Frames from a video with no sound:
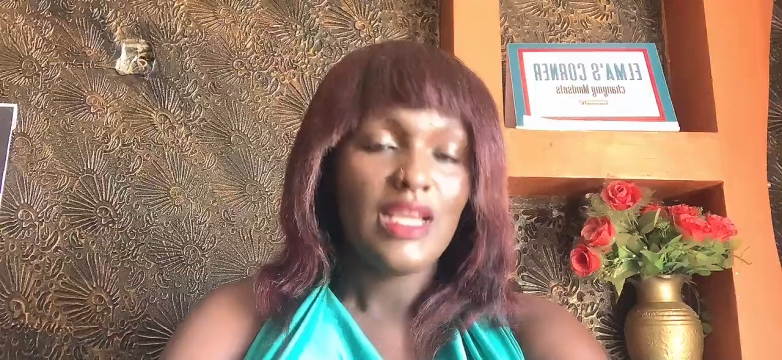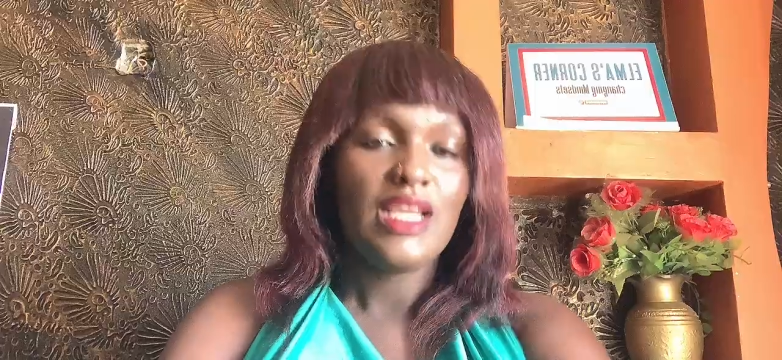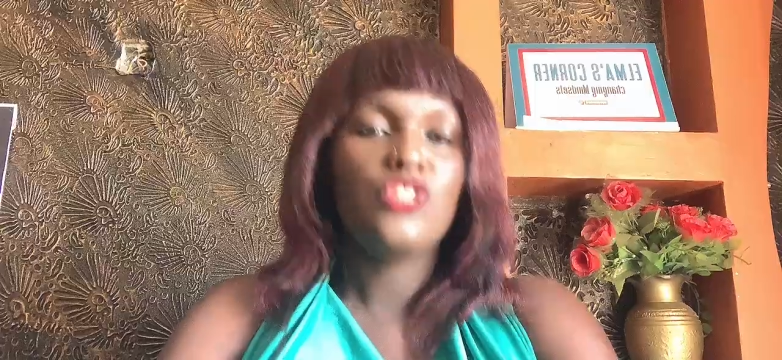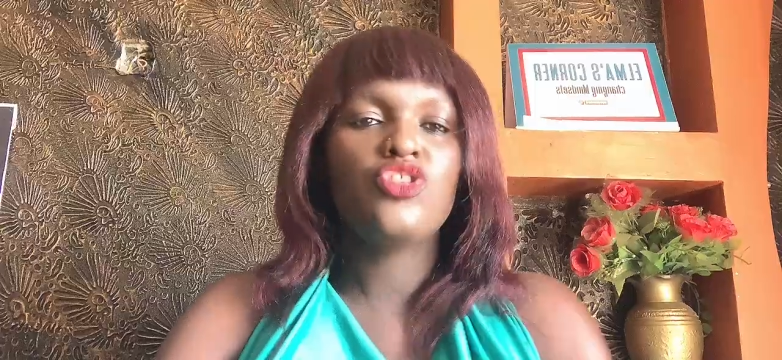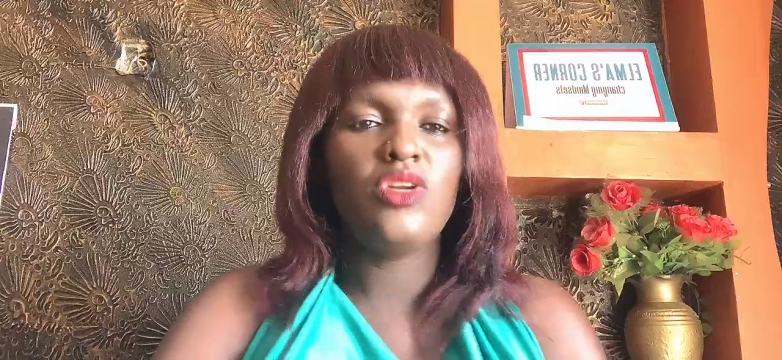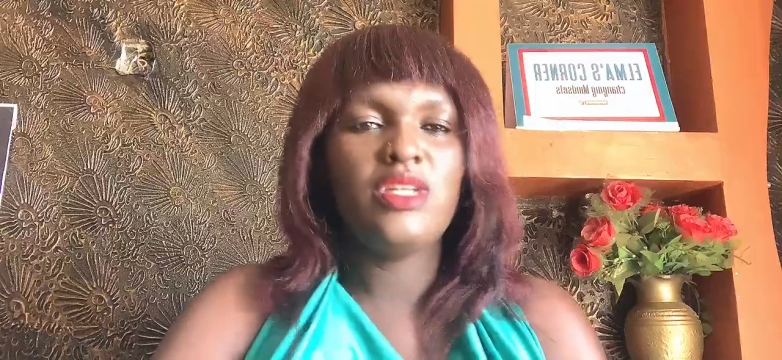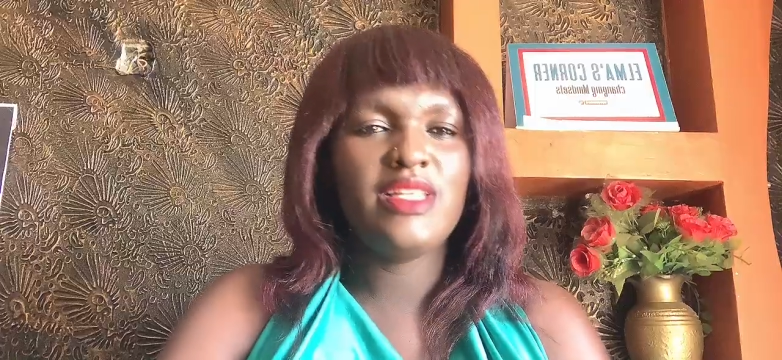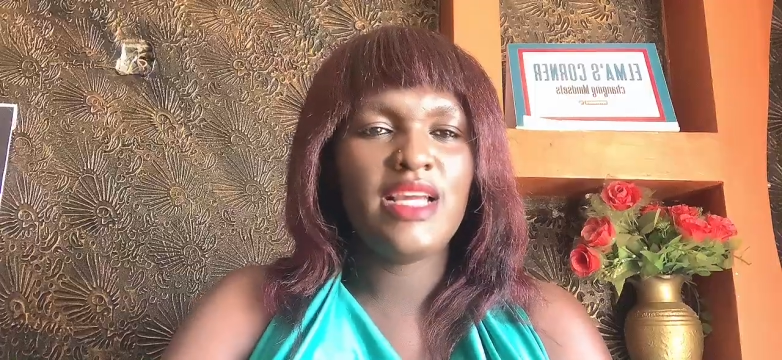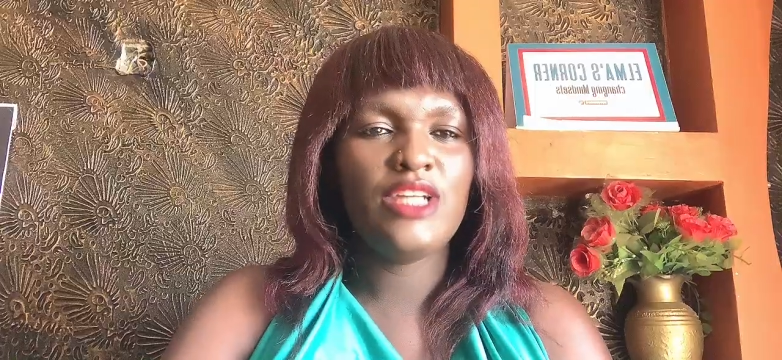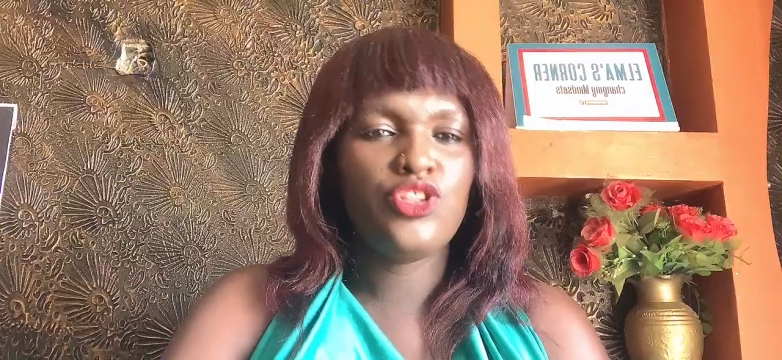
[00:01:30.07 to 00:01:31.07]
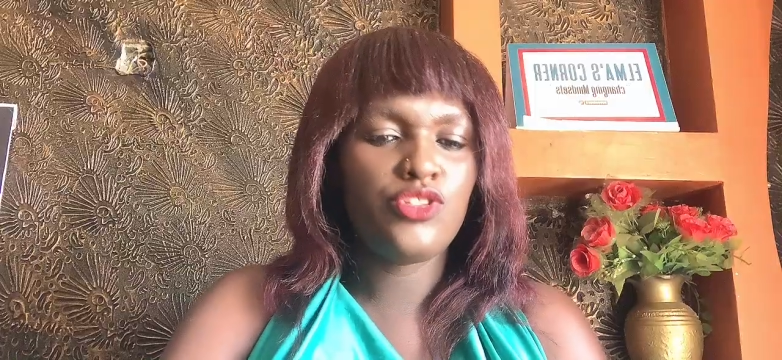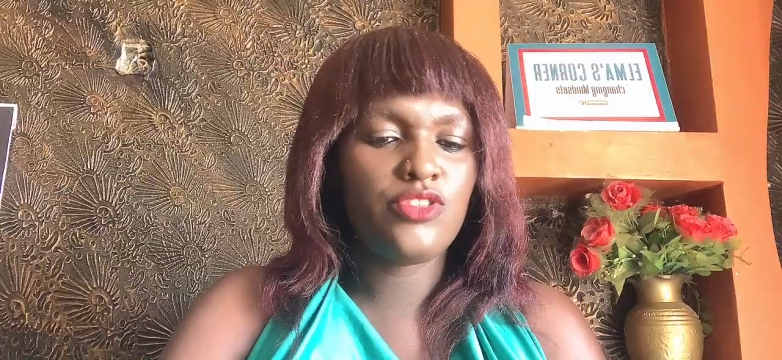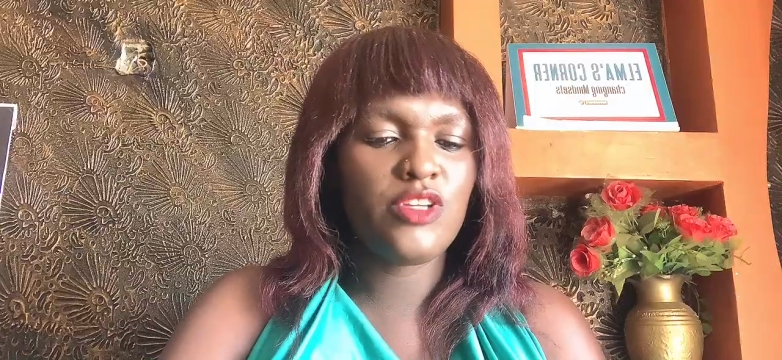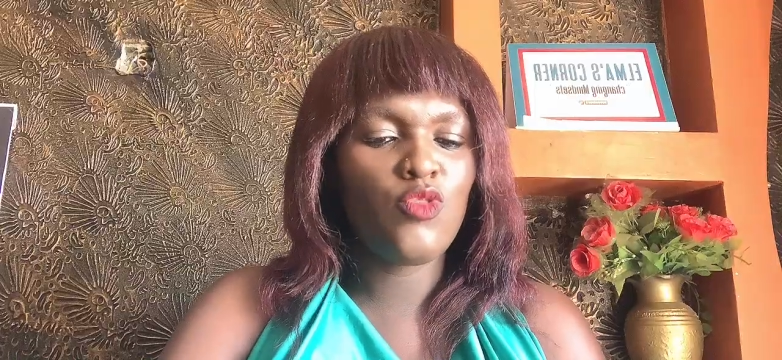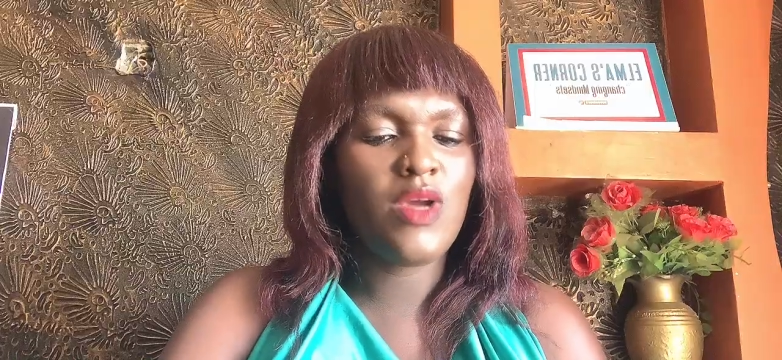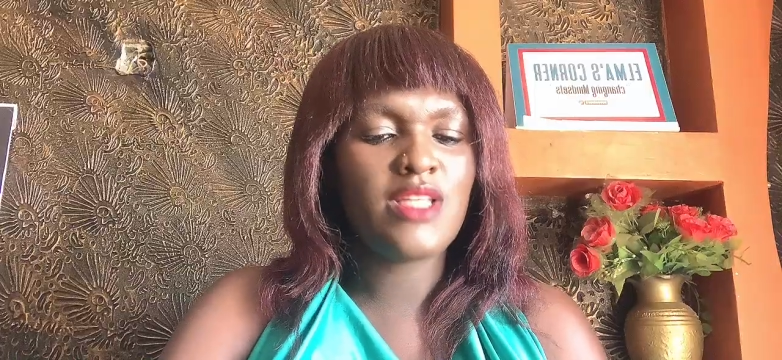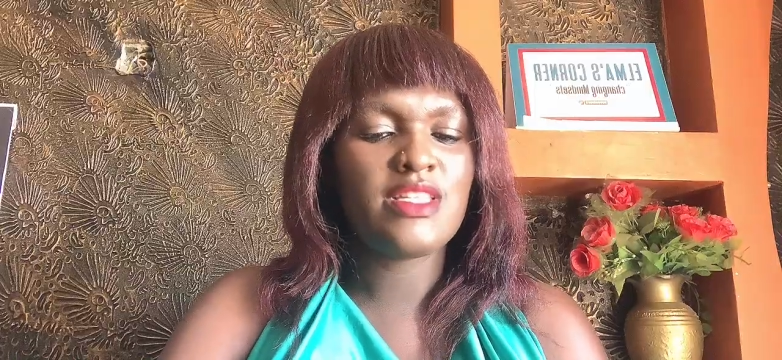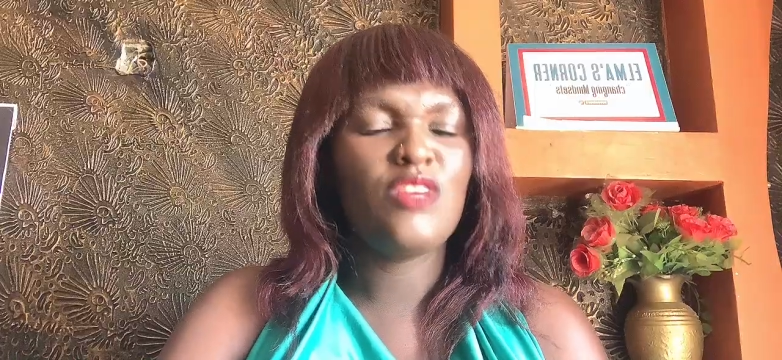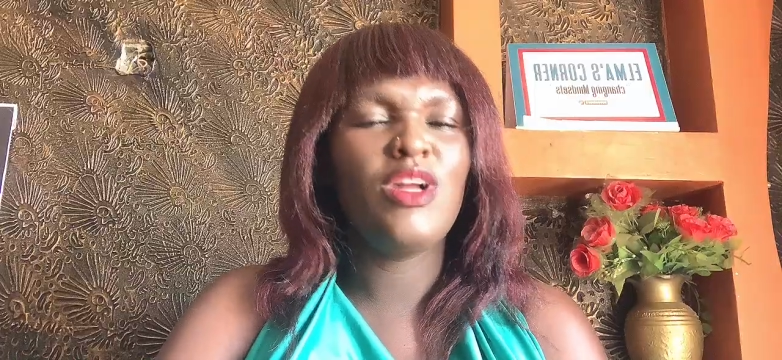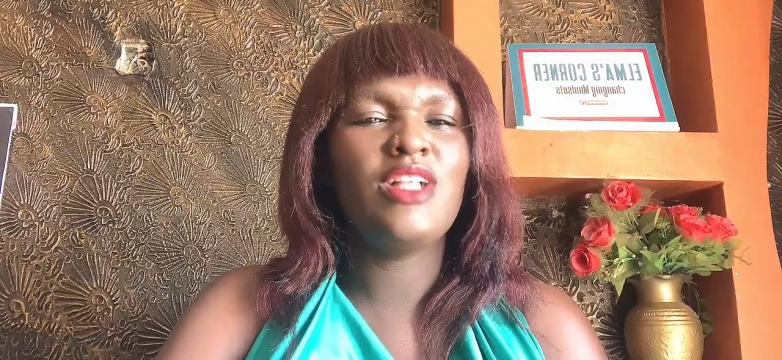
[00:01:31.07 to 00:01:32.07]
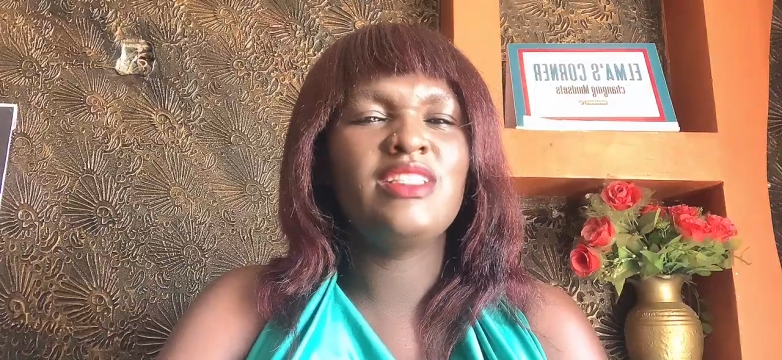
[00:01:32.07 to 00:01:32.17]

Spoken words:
It's solely their children once in a while,